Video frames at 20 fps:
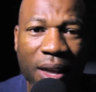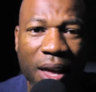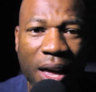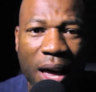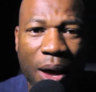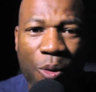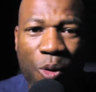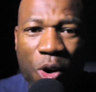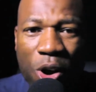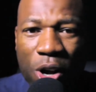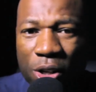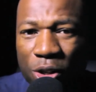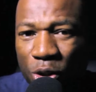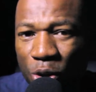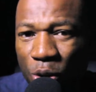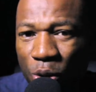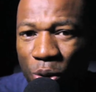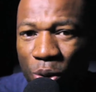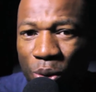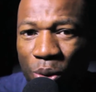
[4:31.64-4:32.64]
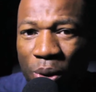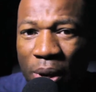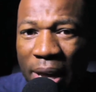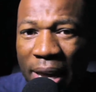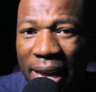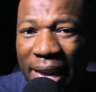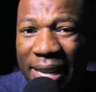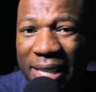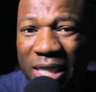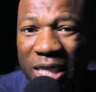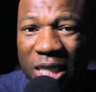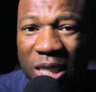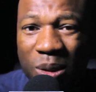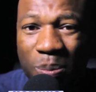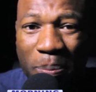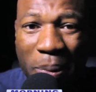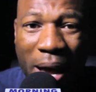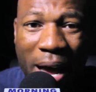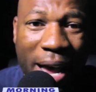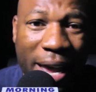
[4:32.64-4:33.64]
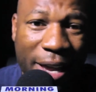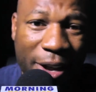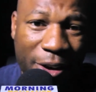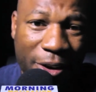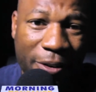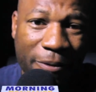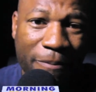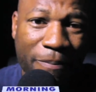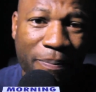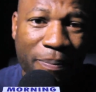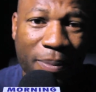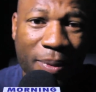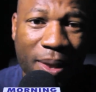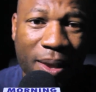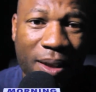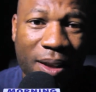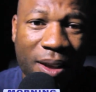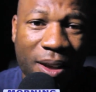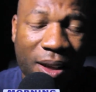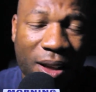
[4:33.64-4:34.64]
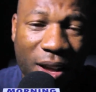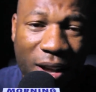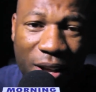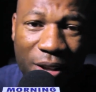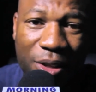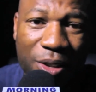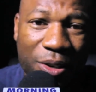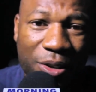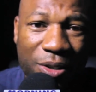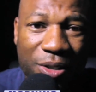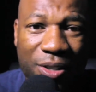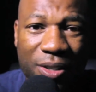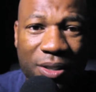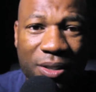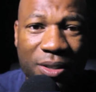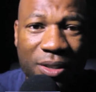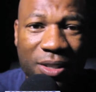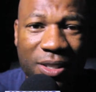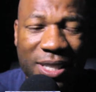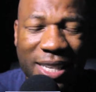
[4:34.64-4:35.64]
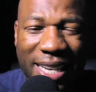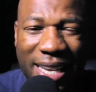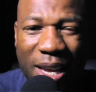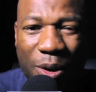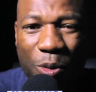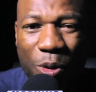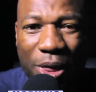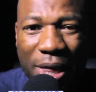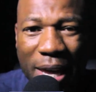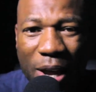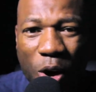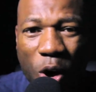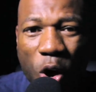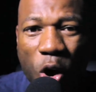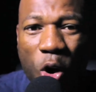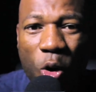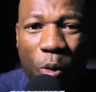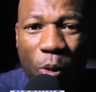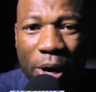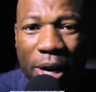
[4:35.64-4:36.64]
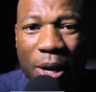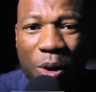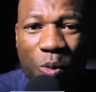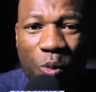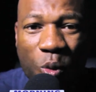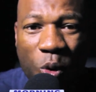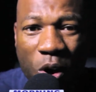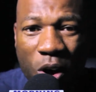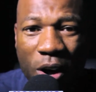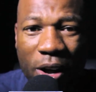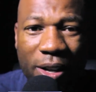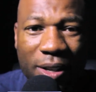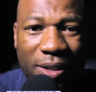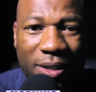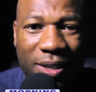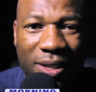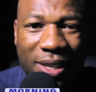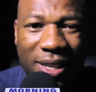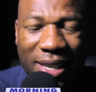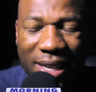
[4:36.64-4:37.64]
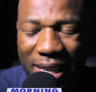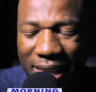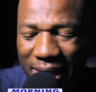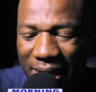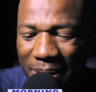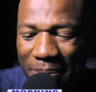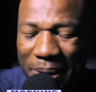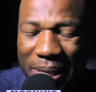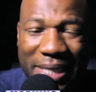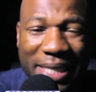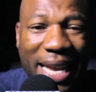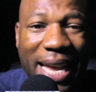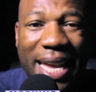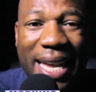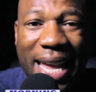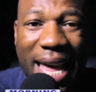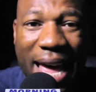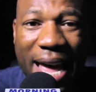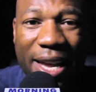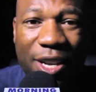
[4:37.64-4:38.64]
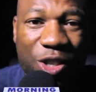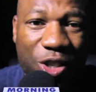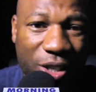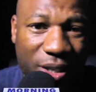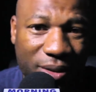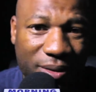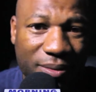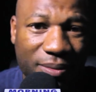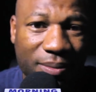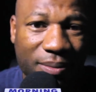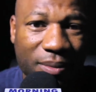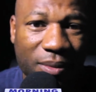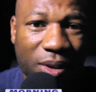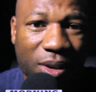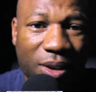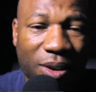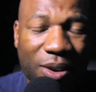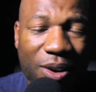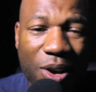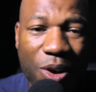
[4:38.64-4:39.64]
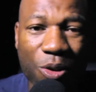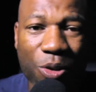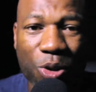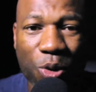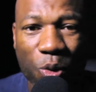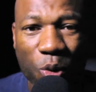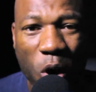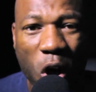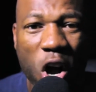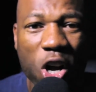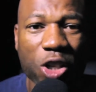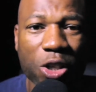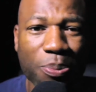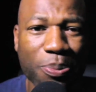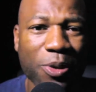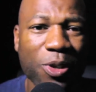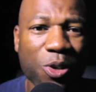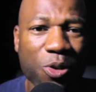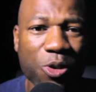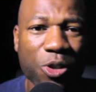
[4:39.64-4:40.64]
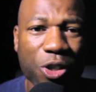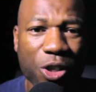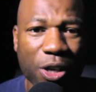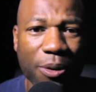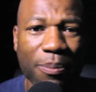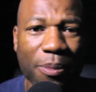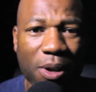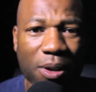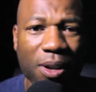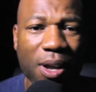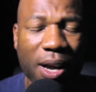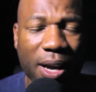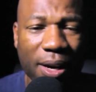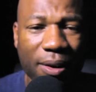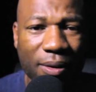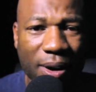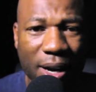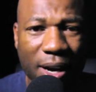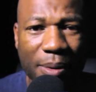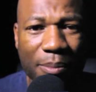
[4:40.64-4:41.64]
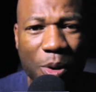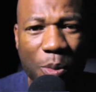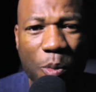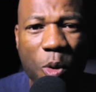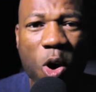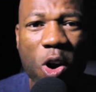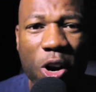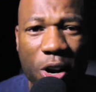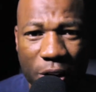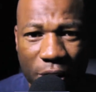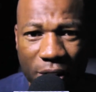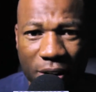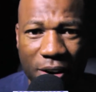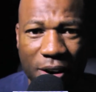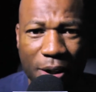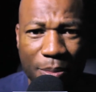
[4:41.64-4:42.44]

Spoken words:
I want to inspire others to get what they already want, get them to take action, through entrepreneurship online, right? I'm a marketer.